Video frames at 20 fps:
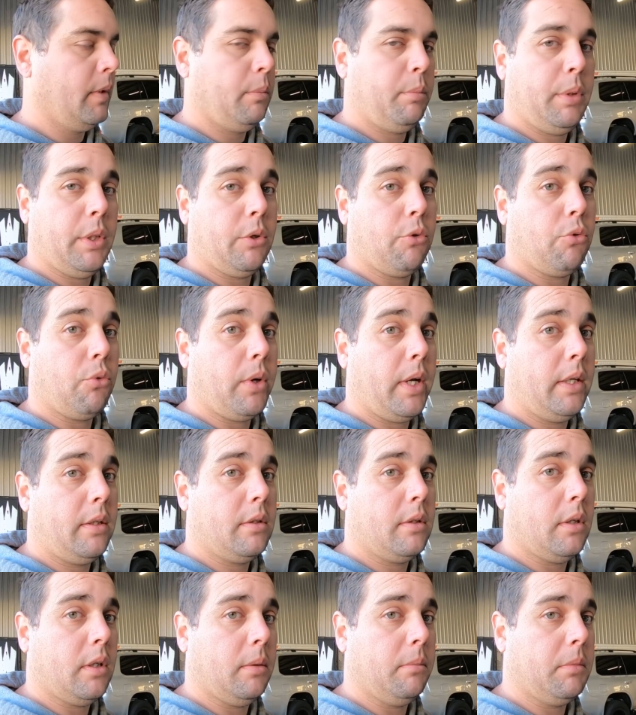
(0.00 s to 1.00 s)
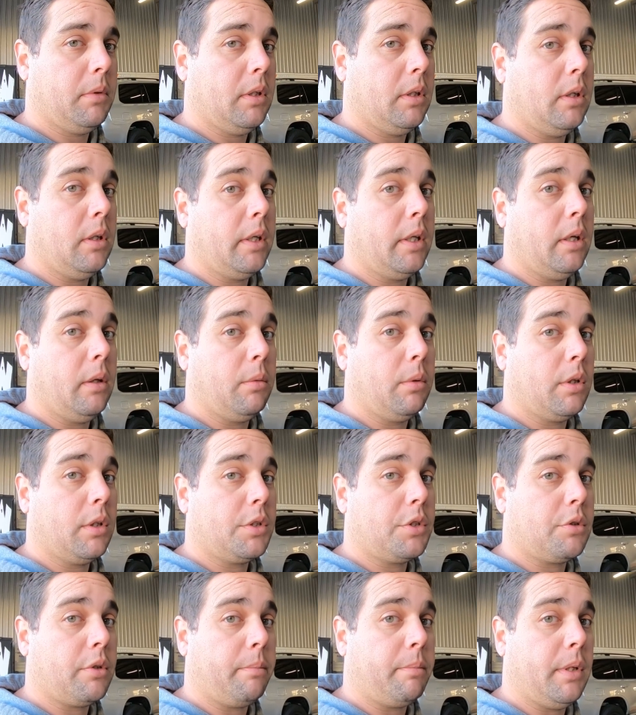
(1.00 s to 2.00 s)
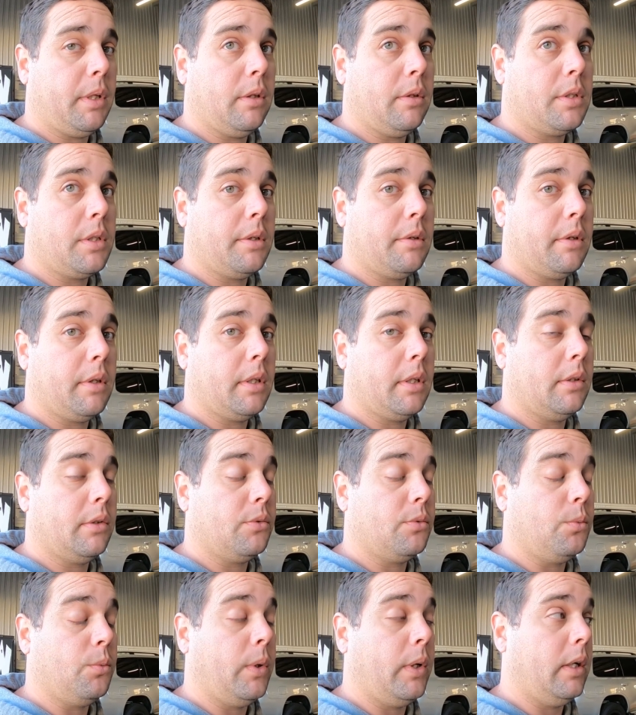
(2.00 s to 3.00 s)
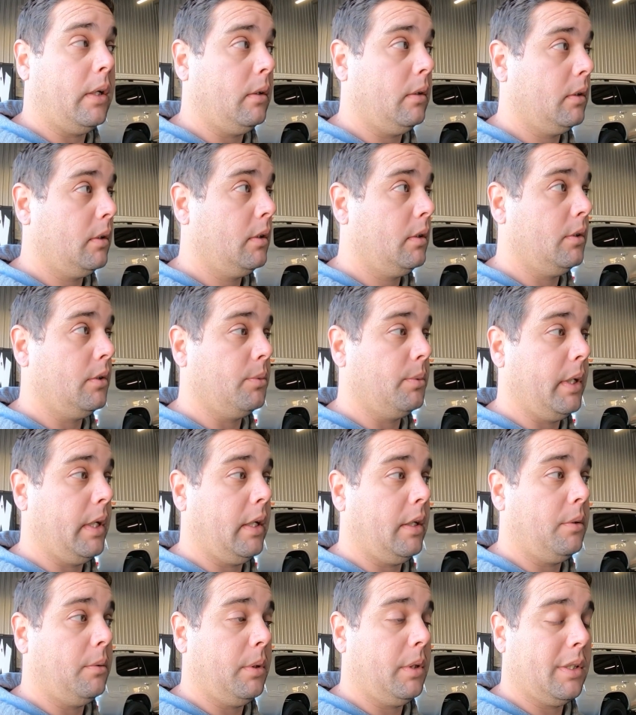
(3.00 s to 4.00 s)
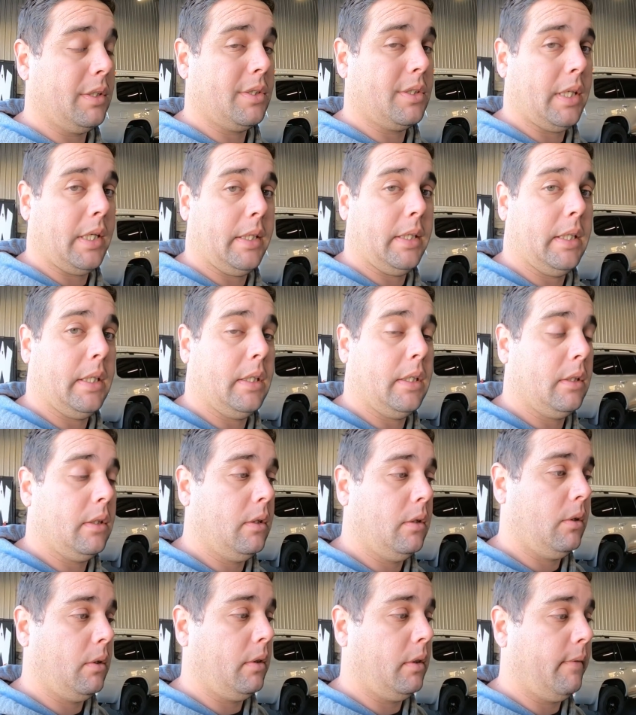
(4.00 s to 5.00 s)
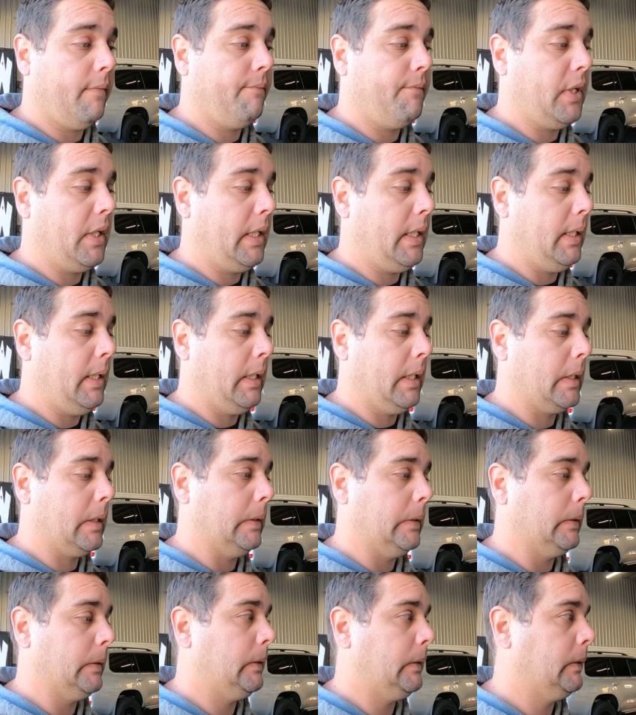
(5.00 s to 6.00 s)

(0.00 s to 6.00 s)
Be a great time. Oh yeah, we've got to strip the interior as well because we are doing a sound deaden on the vehicle.